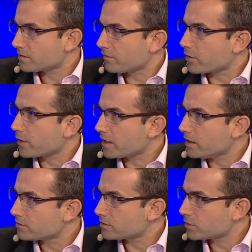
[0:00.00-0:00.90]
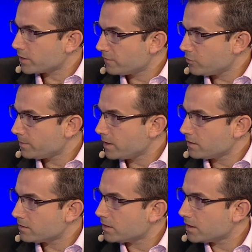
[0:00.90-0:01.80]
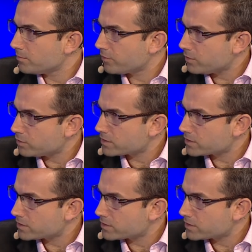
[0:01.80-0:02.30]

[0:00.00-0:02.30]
just very quickly, 124 million. Brett,